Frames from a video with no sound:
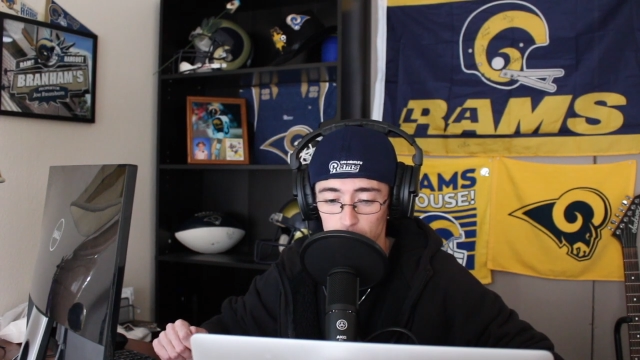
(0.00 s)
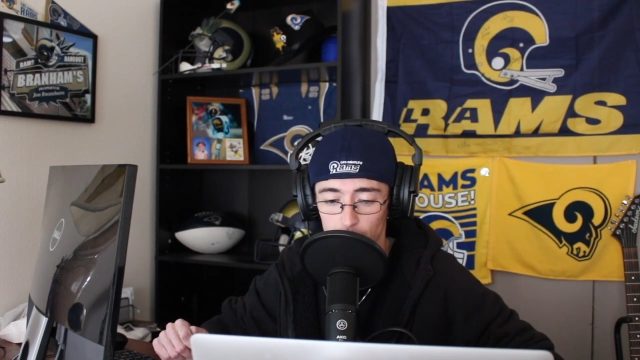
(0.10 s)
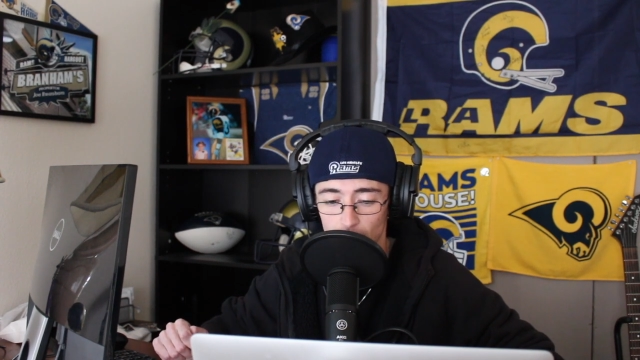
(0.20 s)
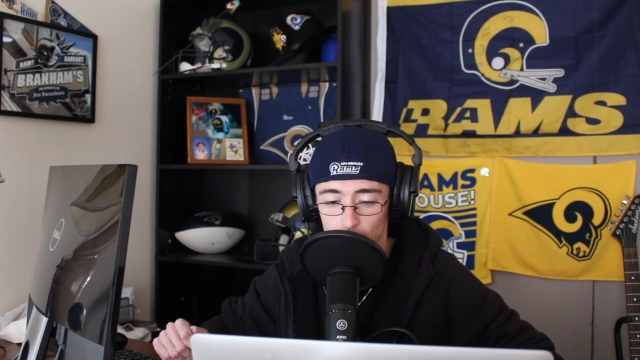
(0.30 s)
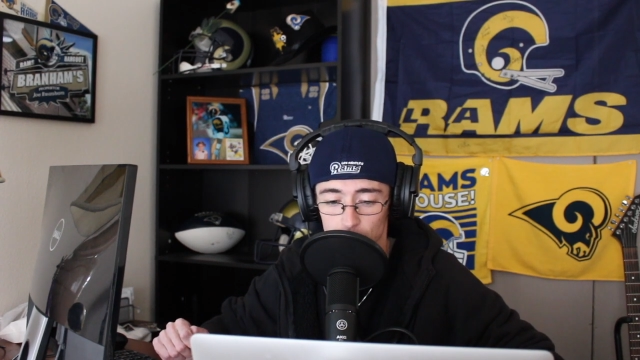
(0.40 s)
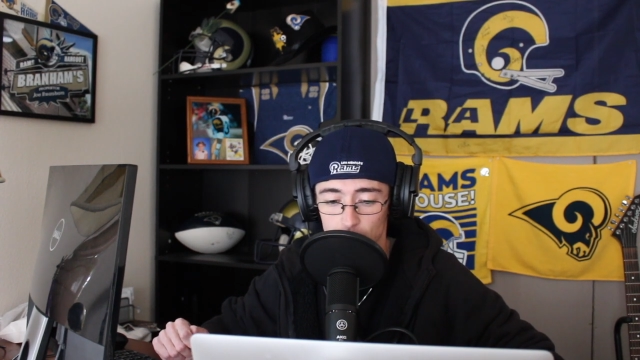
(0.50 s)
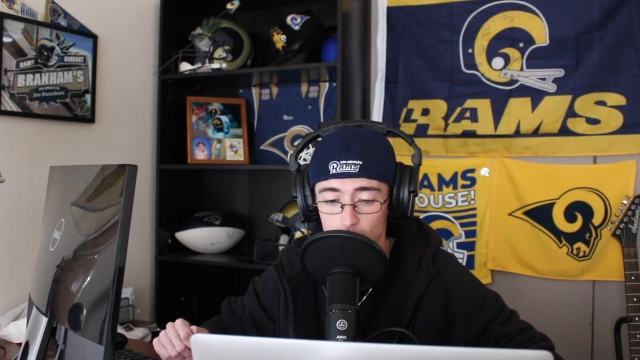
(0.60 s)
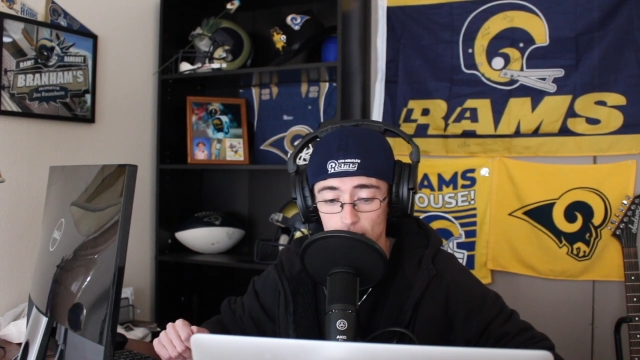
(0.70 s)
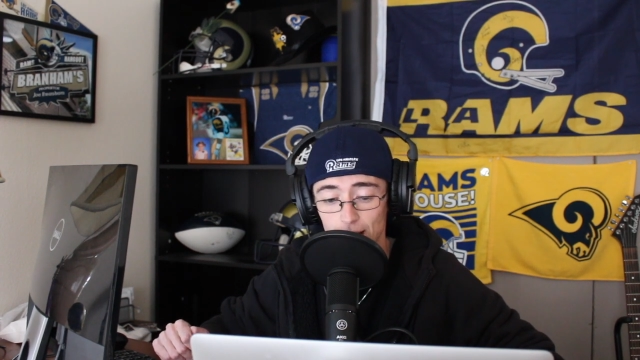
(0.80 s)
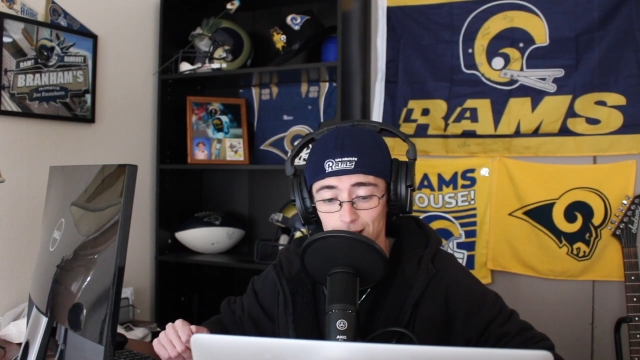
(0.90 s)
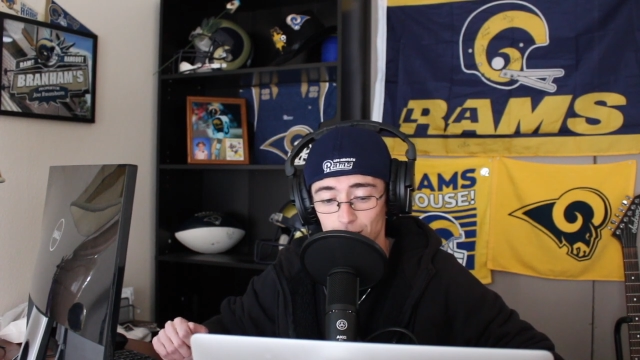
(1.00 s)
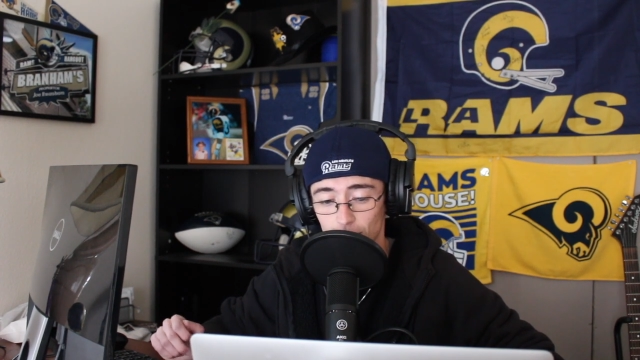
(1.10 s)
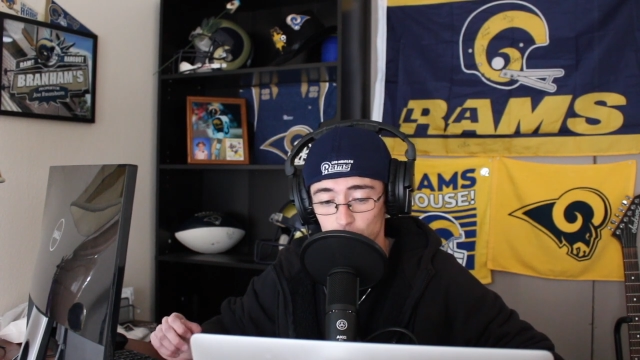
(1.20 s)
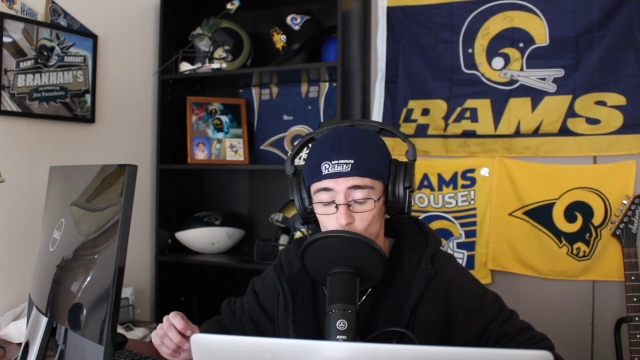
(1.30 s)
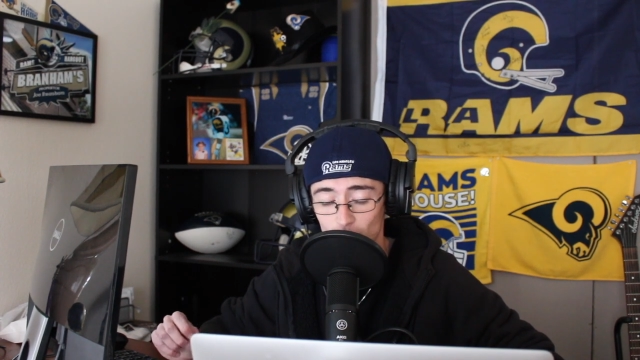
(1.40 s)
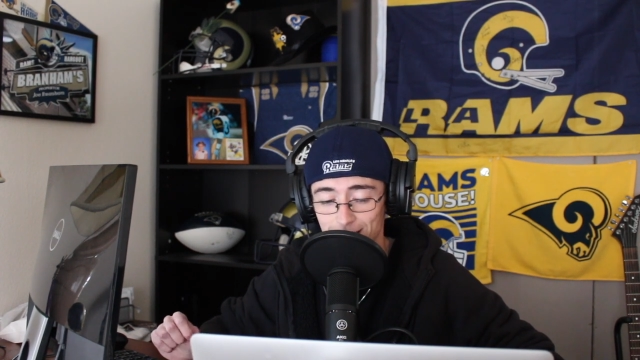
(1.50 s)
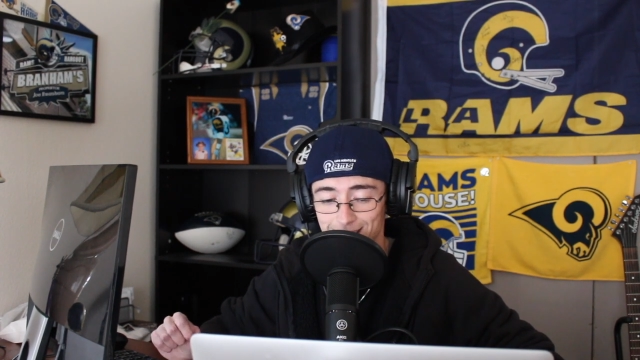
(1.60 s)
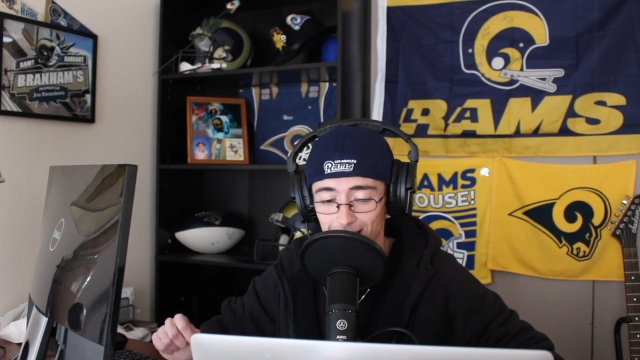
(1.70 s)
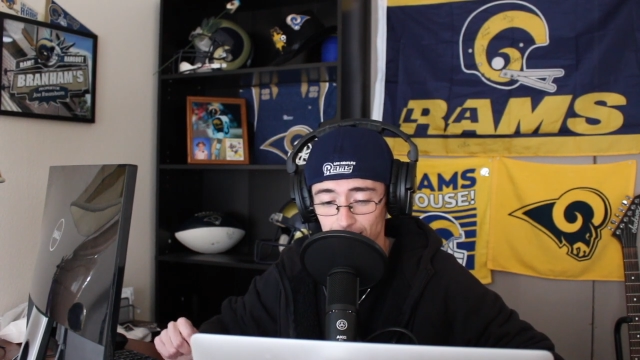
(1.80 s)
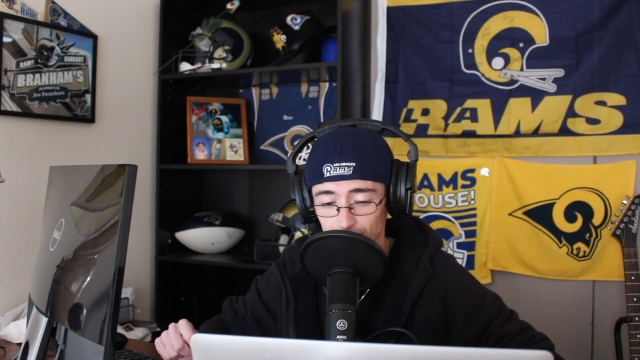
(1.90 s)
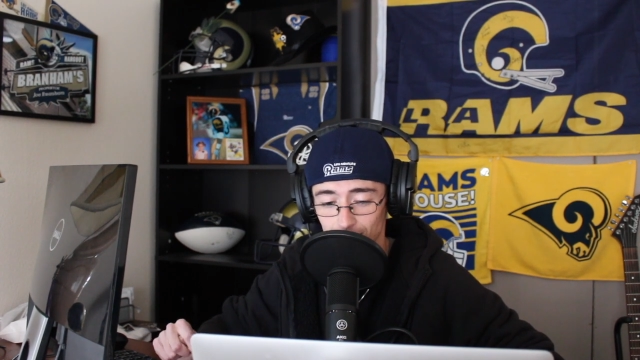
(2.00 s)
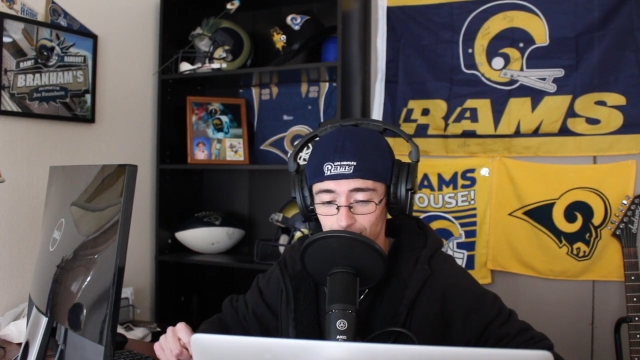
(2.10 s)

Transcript: and the Packers 22nd